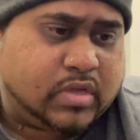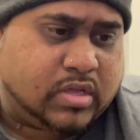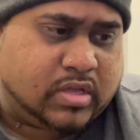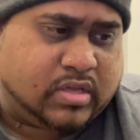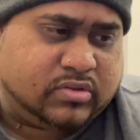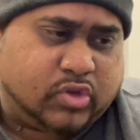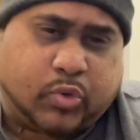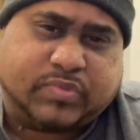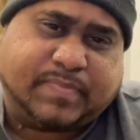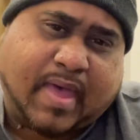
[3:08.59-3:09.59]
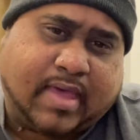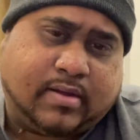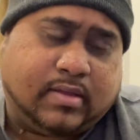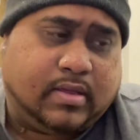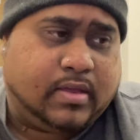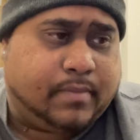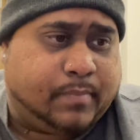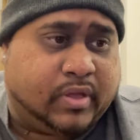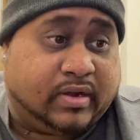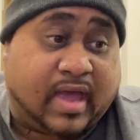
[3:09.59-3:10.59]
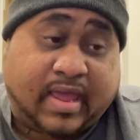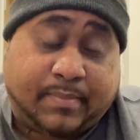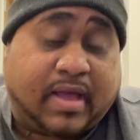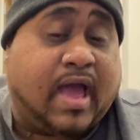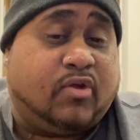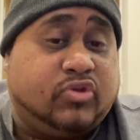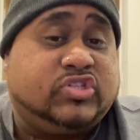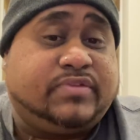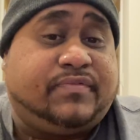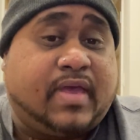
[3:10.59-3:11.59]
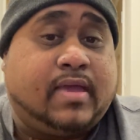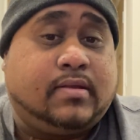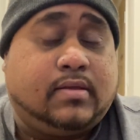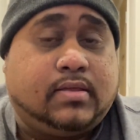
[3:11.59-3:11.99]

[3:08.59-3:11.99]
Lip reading: I thought it was bad, but I am a Guy Ritchie fan.